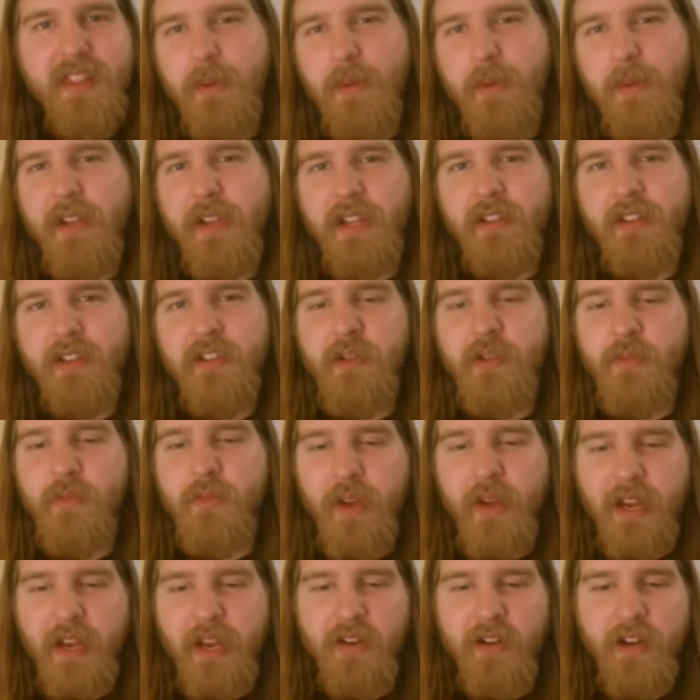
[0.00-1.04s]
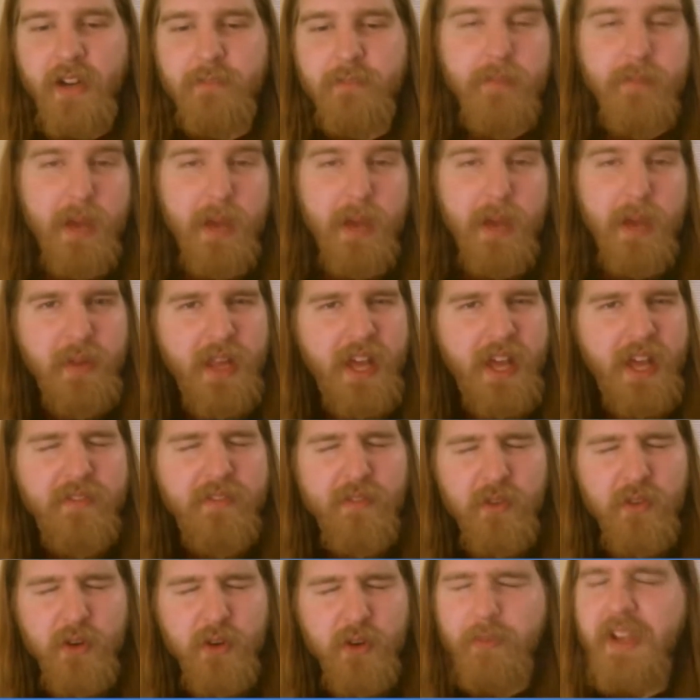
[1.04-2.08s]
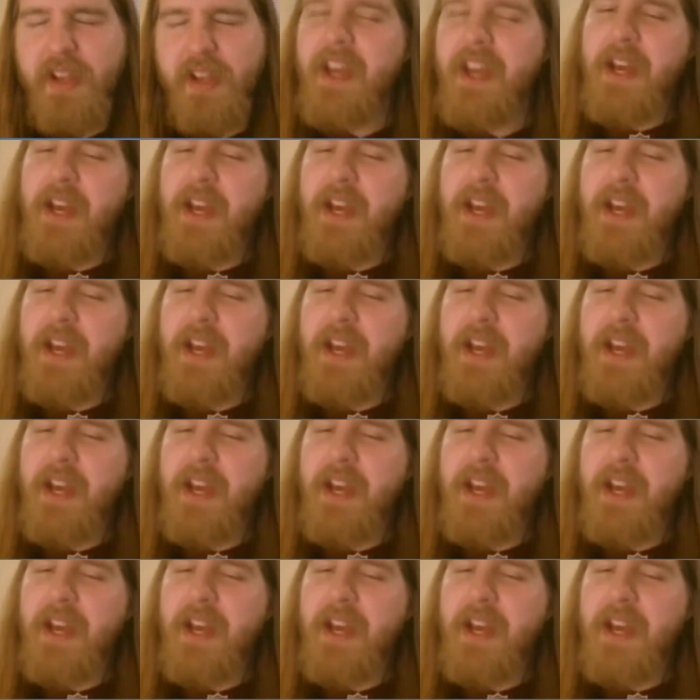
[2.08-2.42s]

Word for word: that we don't get Tomb Raider on better platforms.